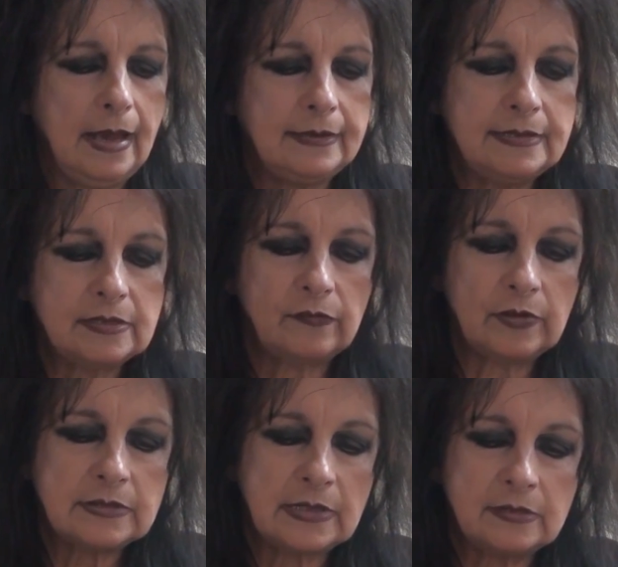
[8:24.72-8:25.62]
I
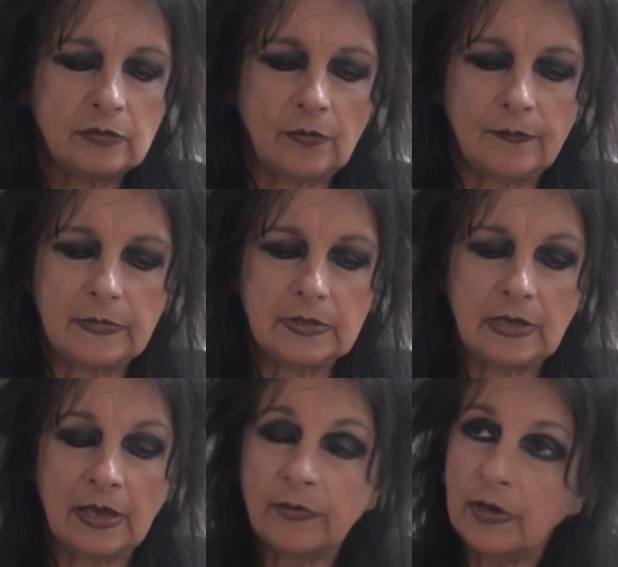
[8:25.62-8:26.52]
discovered that the
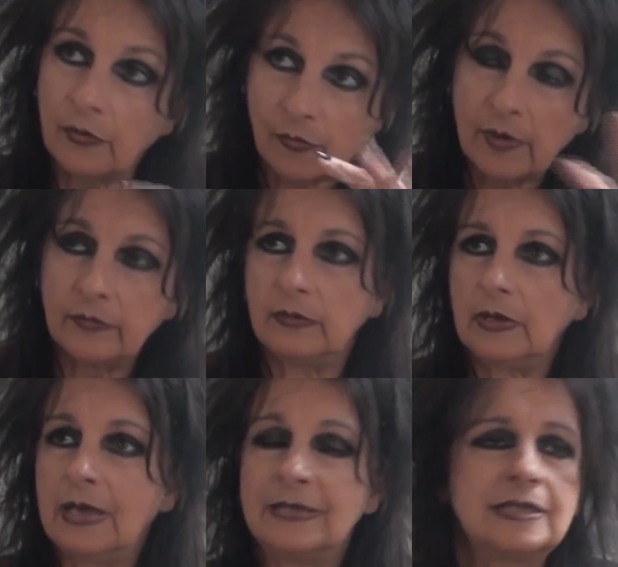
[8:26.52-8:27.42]
area
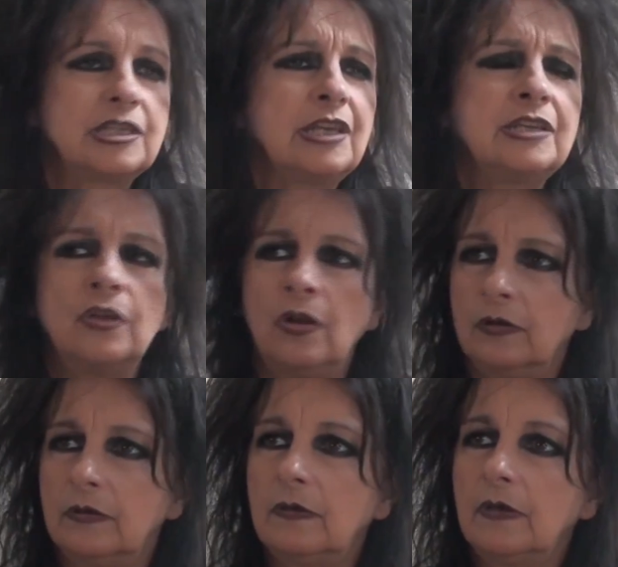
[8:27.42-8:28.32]
around has changed a
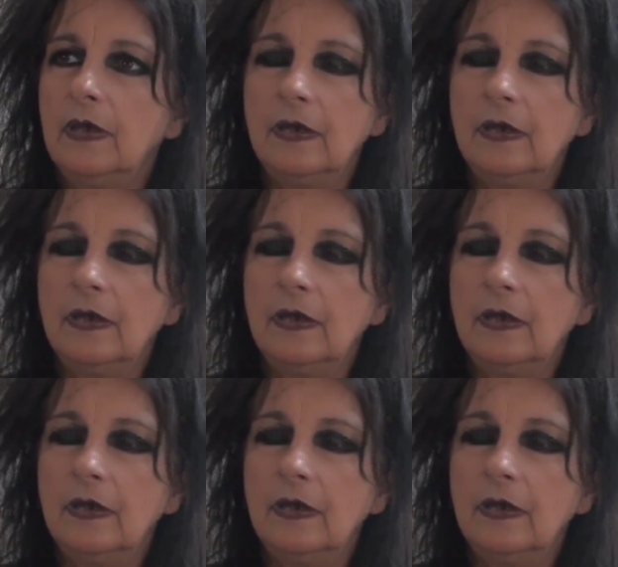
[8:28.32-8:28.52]
lot.